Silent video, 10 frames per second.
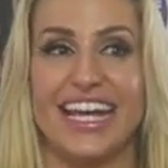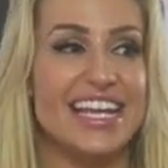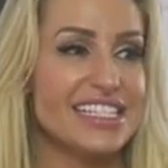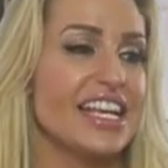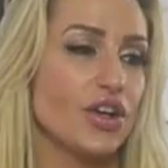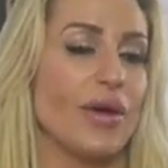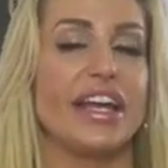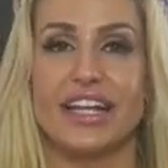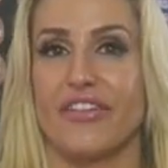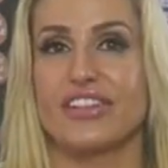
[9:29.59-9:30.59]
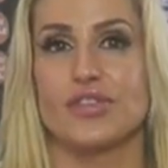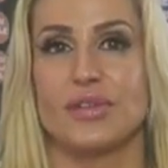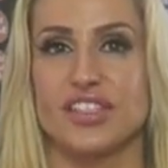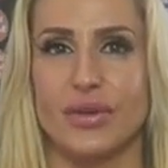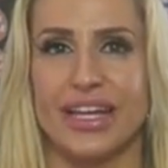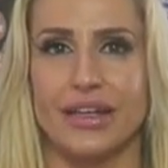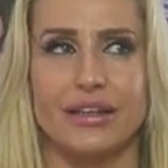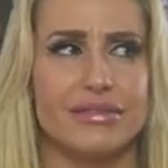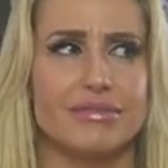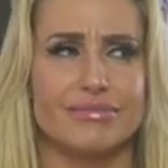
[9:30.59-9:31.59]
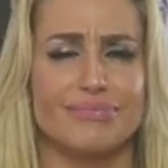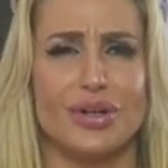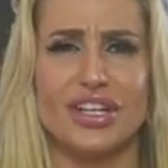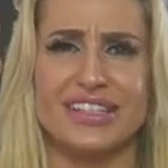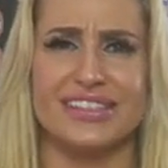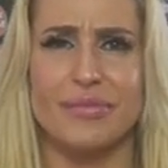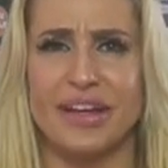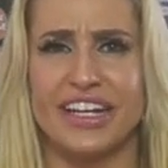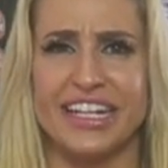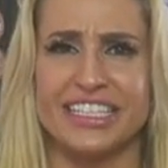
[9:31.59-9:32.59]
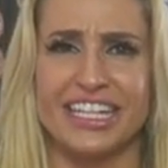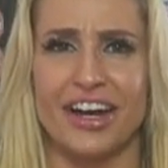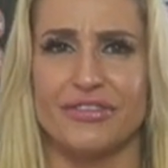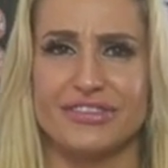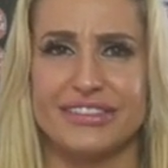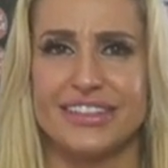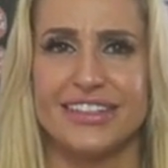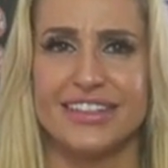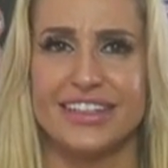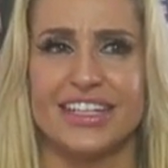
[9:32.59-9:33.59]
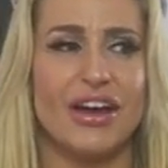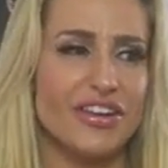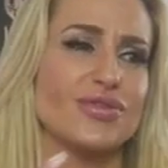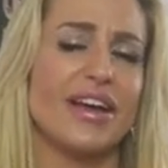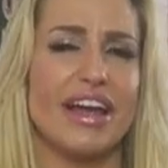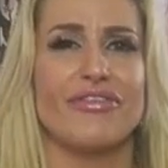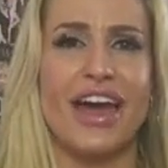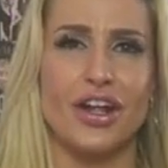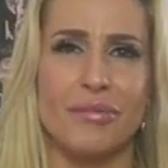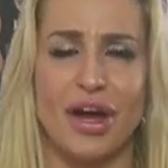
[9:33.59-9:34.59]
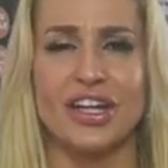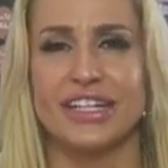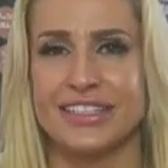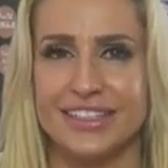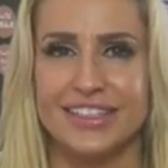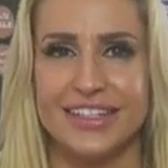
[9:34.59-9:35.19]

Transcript: Easy, quick, you're having something to eat. But it's to burn energy off. And that's why you have that in the morning.